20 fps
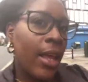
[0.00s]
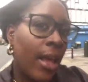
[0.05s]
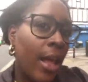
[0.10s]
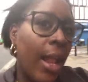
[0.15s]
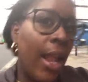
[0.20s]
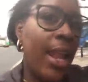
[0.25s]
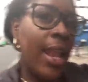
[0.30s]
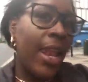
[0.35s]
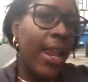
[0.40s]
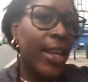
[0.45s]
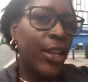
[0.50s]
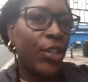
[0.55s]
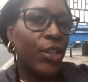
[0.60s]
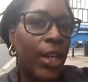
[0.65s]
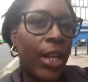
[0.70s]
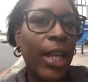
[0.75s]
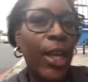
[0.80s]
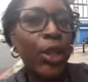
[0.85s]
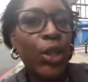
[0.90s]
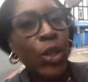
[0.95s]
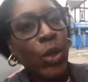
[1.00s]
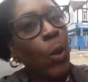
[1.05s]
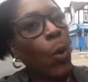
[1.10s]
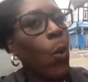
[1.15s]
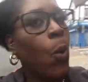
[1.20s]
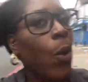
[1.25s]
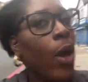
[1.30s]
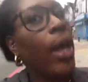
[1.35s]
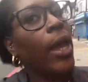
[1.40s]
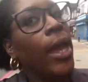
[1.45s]
literally
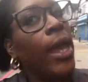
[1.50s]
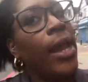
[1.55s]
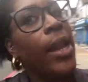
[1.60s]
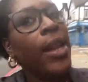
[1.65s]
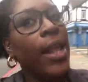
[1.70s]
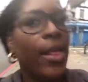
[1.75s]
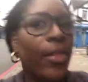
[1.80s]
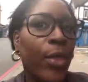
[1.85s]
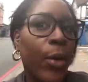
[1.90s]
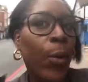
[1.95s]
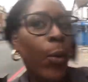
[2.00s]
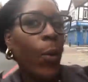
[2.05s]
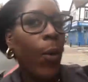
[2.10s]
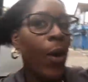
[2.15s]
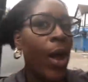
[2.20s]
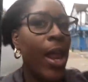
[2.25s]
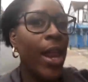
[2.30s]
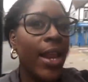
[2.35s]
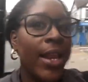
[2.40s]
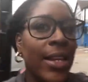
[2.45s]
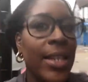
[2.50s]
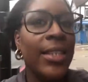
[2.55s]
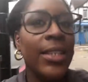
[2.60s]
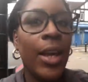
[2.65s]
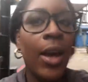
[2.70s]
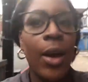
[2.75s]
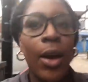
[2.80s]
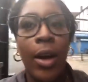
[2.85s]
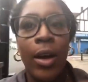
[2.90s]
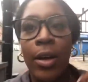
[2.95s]
swinging in the wind.
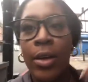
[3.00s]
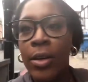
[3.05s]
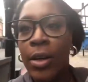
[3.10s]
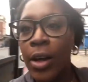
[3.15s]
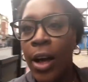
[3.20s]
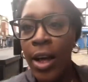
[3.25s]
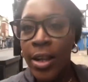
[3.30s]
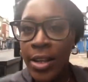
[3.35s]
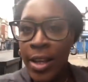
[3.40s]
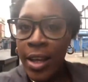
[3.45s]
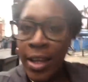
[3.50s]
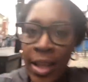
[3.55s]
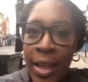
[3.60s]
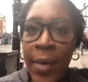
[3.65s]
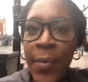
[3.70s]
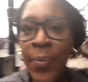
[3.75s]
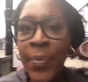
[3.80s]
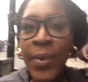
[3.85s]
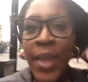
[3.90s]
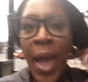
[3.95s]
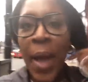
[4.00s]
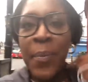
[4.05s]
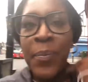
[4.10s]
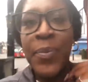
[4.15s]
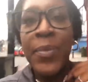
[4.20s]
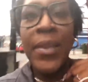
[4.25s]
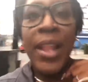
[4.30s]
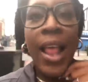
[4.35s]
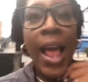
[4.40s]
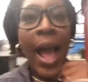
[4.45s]
Oh God, yeah,
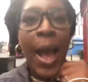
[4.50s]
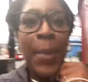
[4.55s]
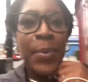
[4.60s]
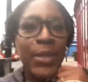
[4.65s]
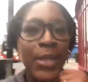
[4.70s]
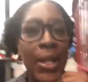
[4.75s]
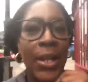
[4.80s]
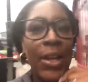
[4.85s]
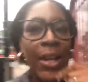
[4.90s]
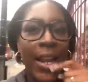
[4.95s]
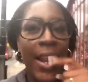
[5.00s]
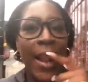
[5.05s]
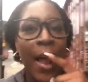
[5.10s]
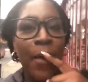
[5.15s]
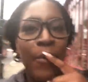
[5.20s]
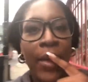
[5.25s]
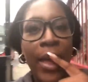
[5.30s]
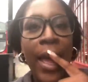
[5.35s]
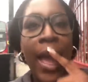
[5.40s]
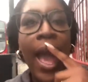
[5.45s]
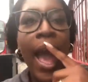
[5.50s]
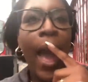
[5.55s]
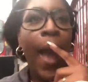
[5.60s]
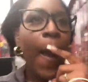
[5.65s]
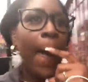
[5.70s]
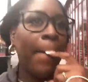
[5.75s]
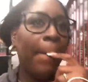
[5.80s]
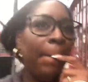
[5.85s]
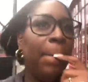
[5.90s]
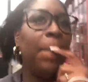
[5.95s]
absolutely love it.
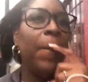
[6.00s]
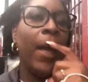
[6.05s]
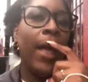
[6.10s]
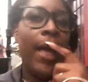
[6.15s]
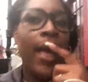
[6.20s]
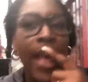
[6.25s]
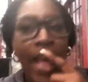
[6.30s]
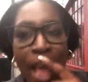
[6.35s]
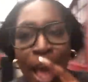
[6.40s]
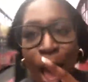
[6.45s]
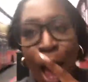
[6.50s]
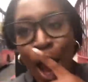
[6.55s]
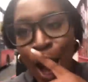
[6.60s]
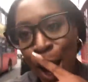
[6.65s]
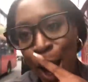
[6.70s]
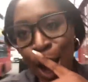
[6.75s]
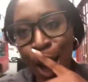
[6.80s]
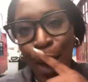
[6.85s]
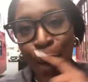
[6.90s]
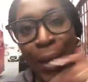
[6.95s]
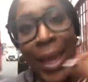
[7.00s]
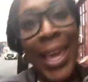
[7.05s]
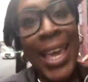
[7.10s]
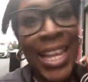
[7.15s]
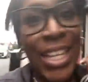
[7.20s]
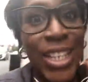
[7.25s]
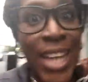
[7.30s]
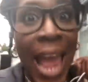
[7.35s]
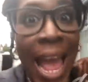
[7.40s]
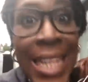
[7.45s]
Hello, you
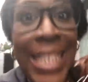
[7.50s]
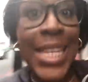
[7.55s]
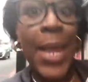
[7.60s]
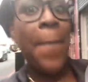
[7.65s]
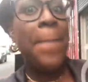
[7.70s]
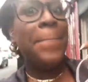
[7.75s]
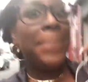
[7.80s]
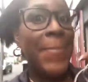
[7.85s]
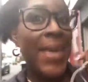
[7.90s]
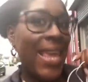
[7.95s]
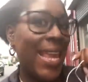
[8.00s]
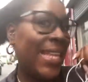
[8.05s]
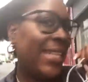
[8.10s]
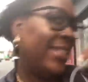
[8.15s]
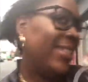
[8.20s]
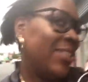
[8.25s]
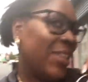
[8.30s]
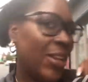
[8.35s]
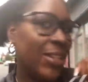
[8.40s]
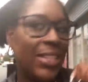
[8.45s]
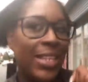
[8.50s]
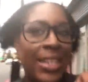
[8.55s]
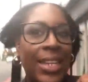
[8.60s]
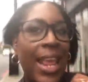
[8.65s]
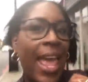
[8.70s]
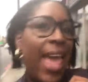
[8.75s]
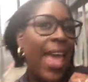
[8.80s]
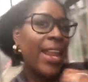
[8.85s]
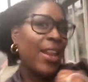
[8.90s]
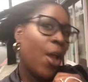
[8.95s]
can chat to me. Not
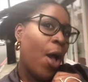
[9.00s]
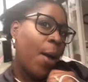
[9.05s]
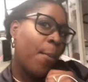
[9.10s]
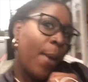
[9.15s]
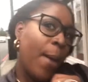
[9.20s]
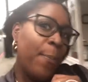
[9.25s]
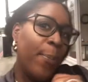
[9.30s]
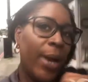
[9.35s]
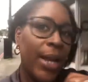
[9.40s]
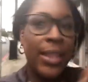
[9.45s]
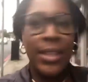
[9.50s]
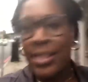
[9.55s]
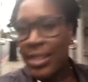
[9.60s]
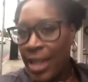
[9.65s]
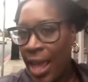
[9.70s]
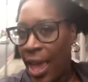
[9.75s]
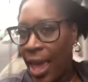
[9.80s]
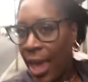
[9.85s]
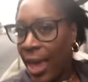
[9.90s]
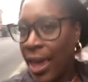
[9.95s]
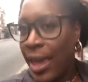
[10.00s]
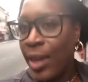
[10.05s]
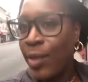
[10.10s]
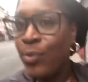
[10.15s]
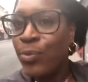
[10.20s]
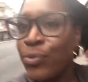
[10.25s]
today, not on my birthday.